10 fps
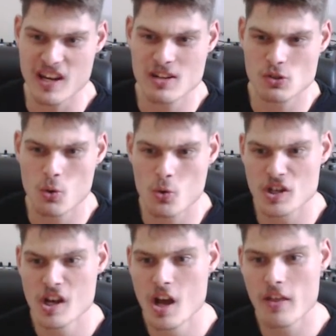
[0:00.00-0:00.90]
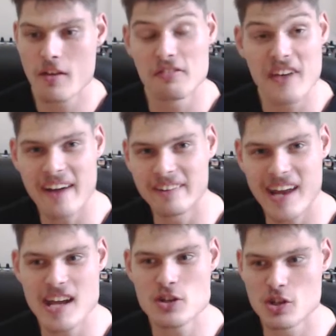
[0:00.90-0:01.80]
It's called the
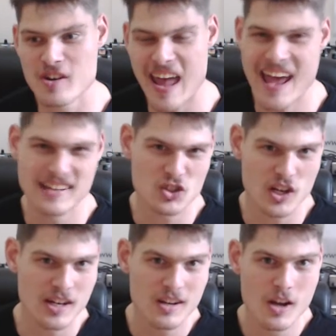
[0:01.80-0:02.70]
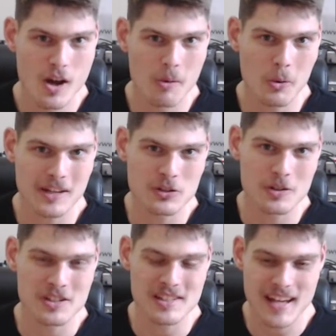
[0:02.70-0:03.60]
Variation Engine, and what it
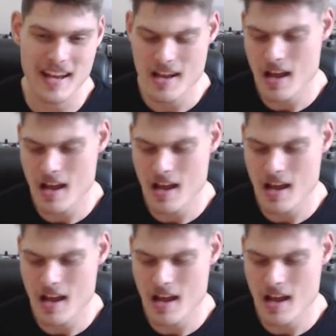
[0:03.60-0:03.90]
does is it